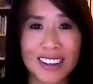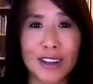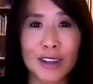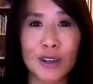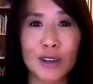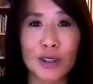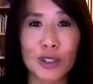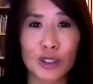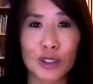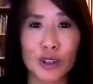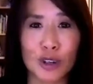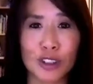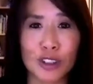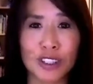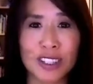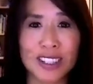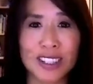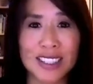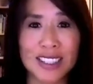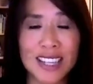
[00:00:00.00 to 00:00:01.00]
You'll start
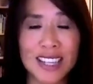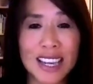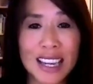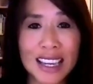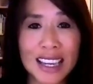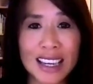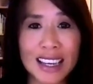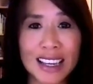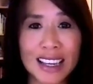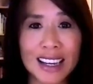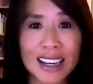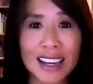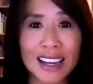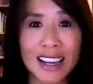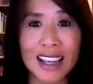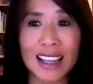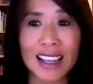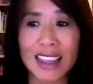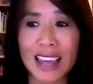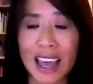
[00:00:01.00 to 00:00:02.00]
to see
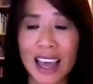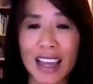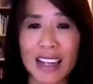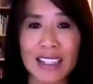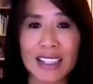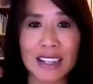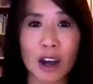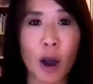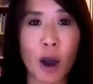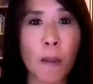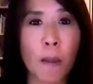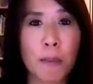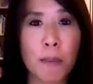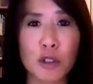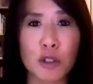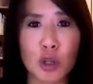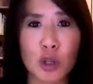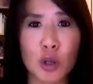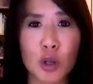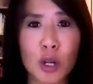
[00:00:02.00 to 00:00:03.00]
that
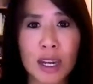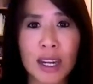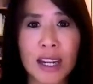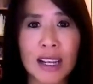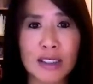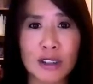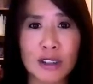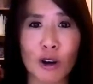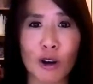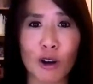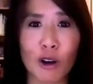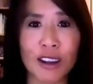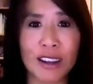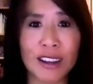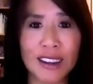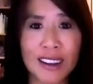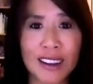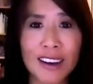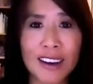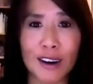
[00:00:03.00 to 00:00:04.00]
opportunities are
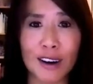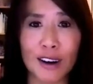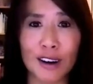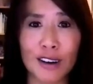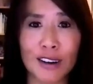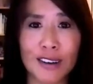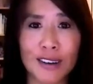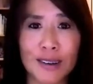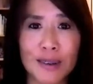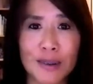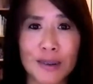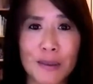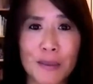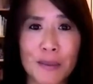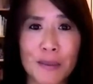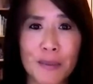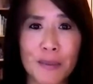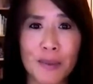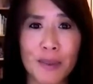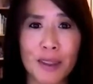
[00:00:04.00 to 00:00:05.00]
here.
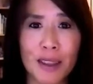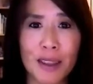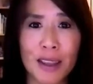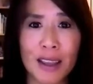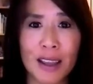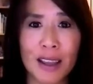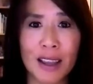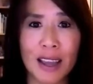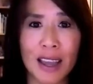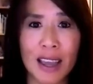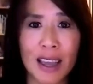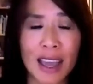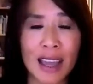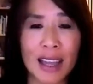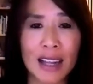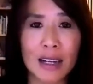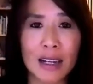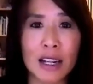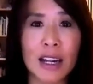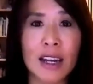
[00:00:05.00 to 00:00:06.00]

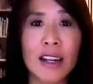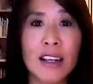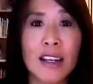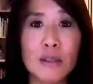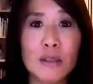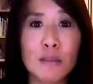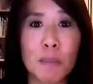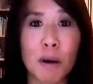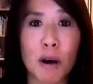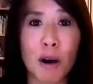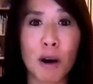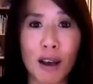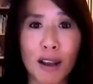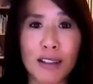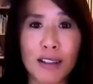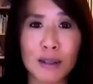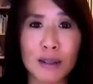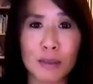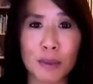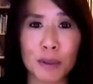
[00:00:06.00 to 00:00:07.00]
And it is
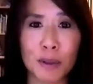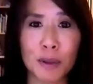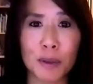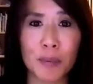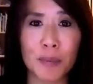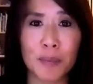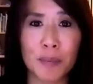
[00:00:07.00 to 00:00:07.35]
possible.